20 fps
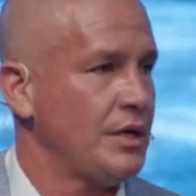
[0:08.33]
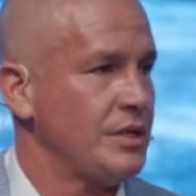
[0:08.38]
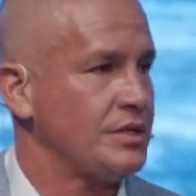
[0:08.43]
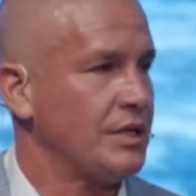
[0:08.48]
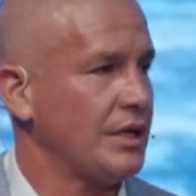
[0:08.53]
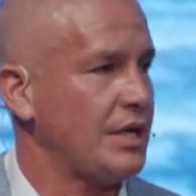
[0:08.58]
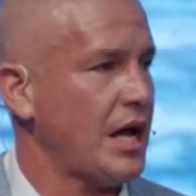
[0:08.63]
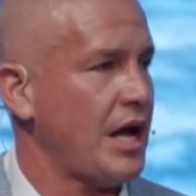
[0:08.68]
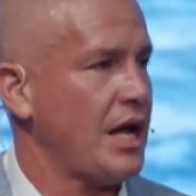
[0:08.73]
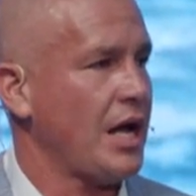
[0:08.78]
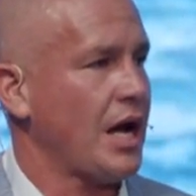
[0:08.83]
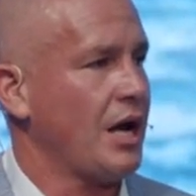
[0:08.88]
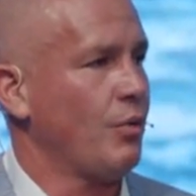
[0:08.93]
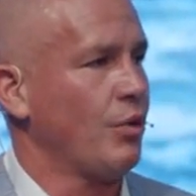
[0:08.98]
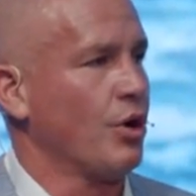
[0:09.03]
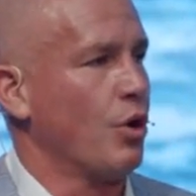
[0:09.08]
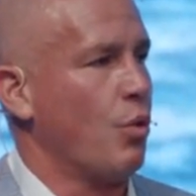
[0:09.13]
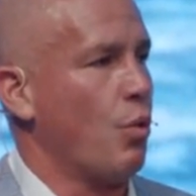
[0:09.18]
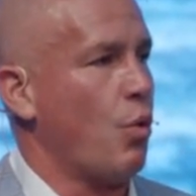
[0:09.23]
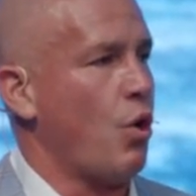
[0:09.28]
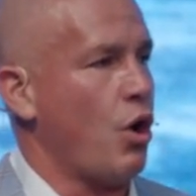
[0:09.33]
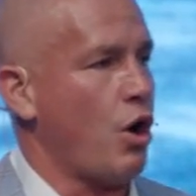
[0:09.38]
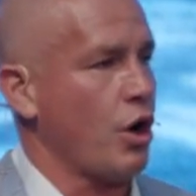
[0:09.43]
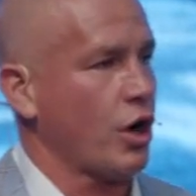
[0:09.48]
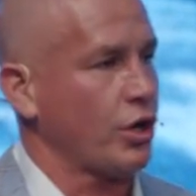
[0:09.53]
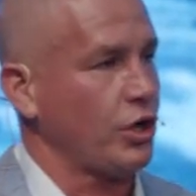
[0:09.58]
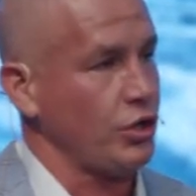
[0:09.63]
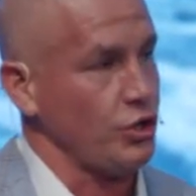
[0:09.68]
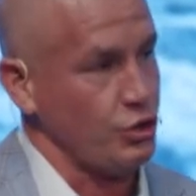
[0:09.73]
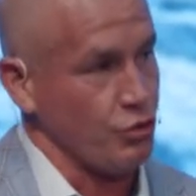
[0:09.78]
Today, I want to
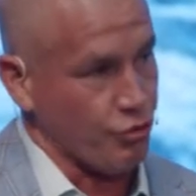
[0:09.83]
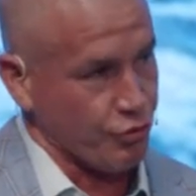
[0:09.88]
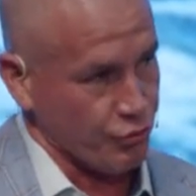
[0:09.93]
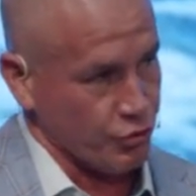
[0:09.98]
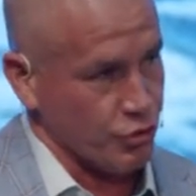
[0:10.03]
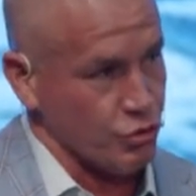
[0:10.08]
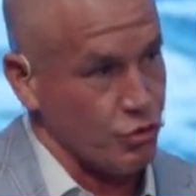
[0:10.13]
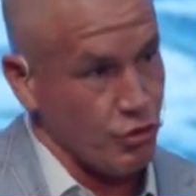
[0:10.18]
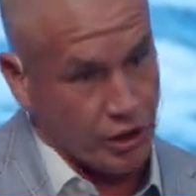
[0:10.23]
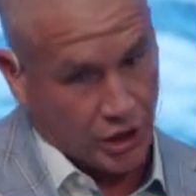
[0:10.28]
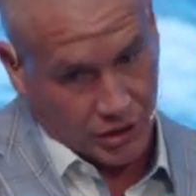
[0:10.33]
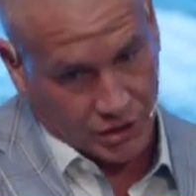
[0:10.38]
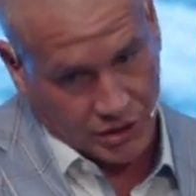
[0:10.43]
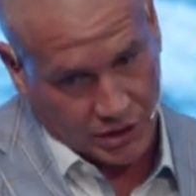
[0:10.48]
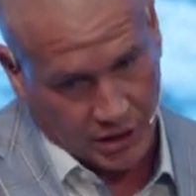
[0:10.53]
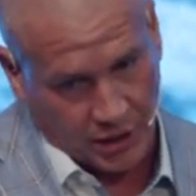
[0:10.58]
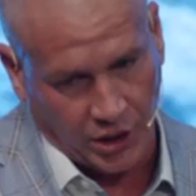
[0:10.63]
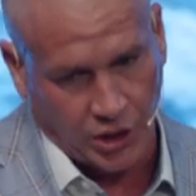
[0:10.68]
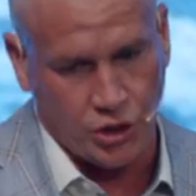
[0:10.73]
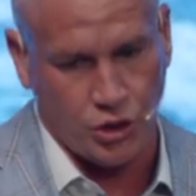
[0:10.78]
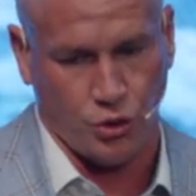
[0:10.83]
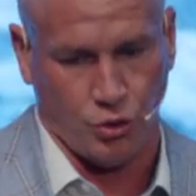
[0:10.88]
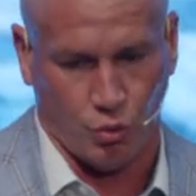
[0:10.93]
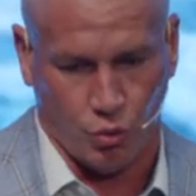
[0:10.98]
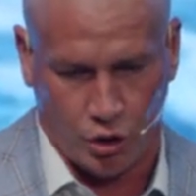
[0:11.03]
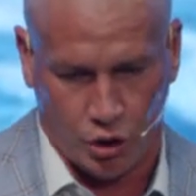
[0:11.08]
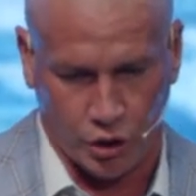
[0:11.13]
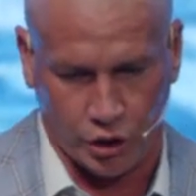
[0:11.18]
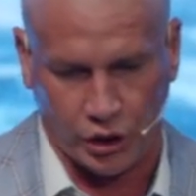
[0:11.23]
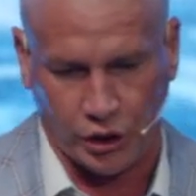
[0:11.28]
walk you through, continue
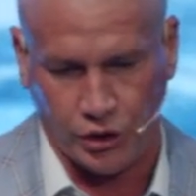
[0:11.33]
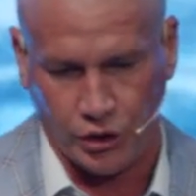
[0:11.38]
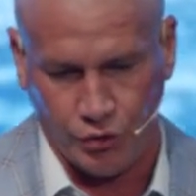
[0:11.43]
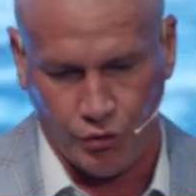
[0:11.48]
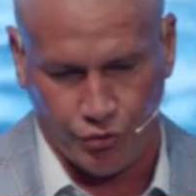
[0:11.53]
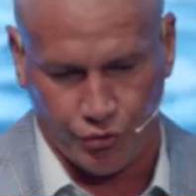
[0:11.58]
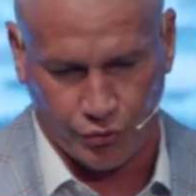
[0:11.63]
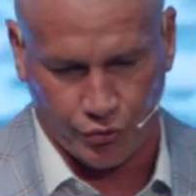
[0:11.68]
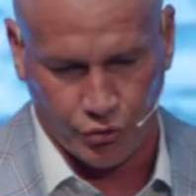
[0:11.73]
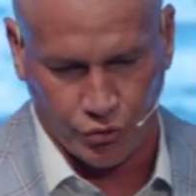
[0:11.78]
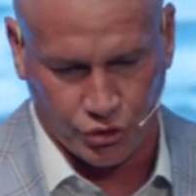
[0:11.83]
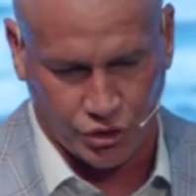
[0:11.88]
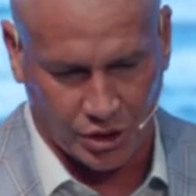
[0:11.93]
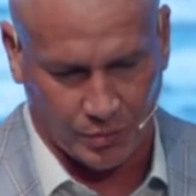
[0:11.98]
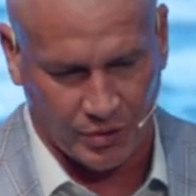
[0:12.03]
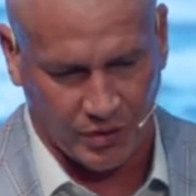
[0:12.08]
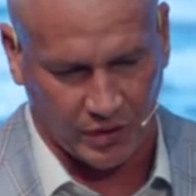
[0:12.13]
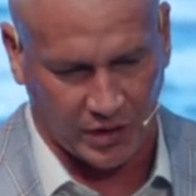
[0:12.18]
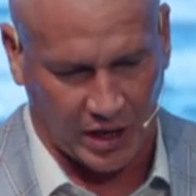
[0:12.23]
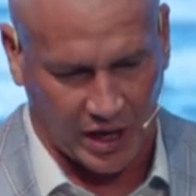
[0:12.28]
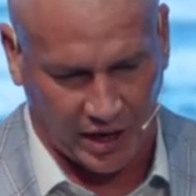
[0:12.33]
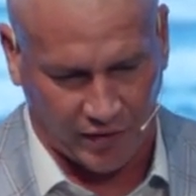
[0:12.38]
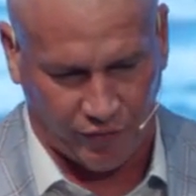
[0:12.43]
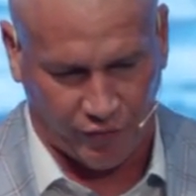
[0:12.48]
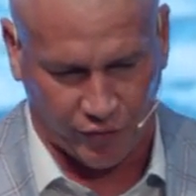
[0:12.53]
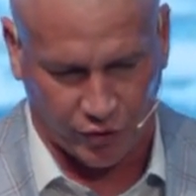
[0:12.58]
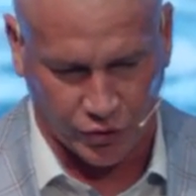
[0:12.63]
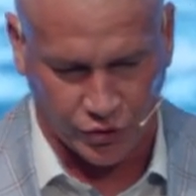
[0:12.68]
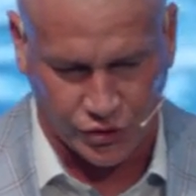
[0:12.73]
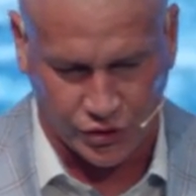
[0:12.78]
walking you through some of the life
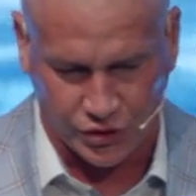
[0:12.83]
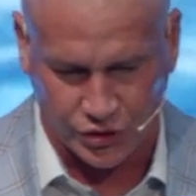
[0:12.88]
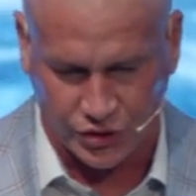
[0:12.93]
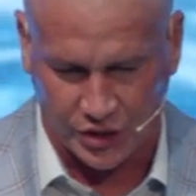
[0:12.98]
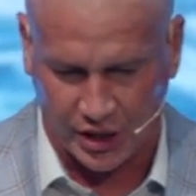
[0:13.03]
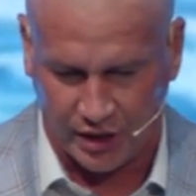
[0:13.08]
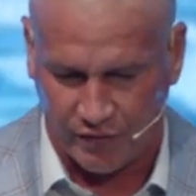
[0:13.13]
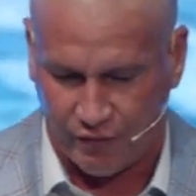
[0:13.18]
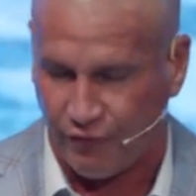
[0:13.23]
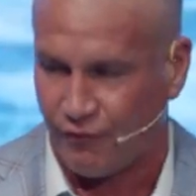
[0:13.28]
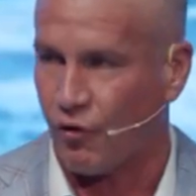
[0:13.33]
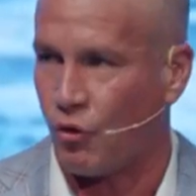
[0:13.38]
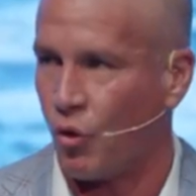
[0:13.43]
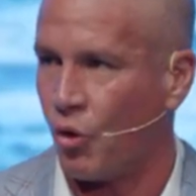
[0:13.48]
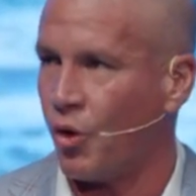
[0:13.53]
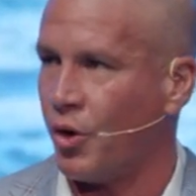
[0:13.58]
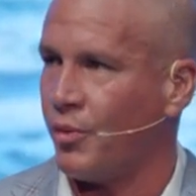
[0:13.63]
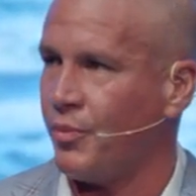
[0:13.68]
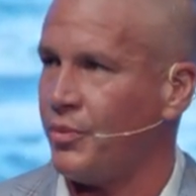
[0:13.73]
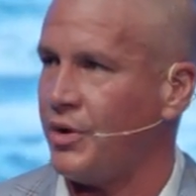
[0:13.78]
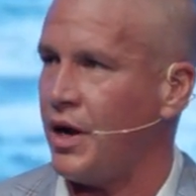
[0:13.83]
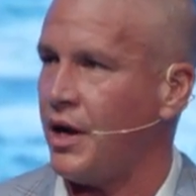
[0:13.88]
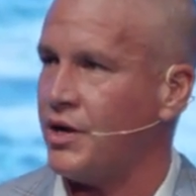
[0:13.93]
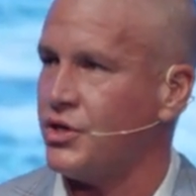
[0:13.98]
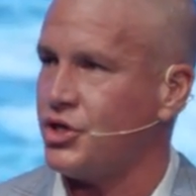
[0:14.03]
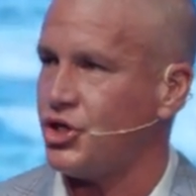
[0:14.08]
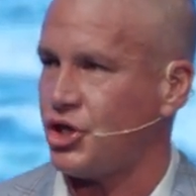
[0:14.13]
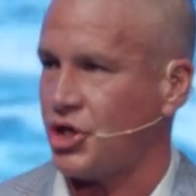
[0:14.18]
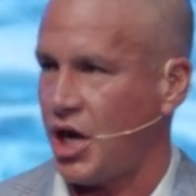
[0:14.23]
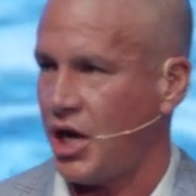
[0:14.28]
verses that have formed
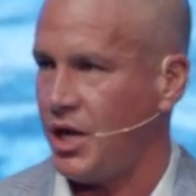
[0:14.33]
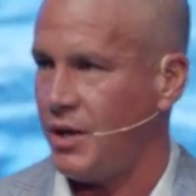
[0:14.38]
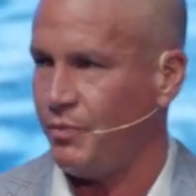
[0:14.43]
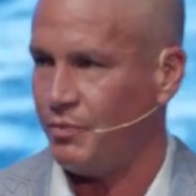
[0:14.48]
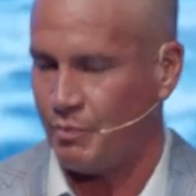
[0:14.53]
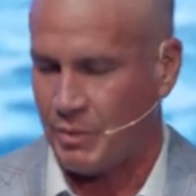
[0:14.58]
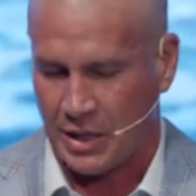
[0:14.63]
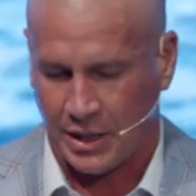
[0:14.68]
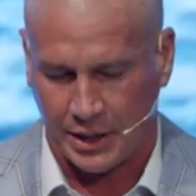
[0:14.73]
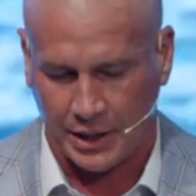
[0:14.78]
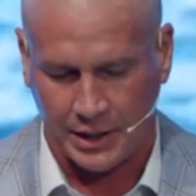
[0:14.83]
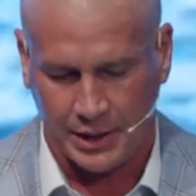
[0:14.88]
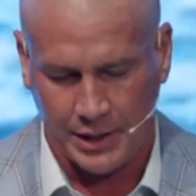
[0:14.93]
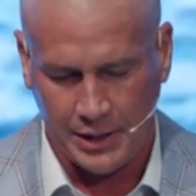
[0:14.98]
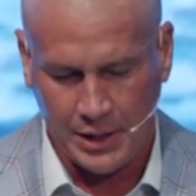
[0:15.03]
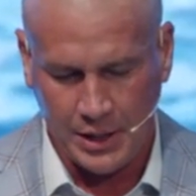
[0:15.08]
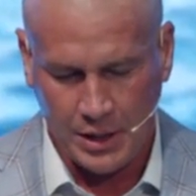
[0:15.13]
and shaped my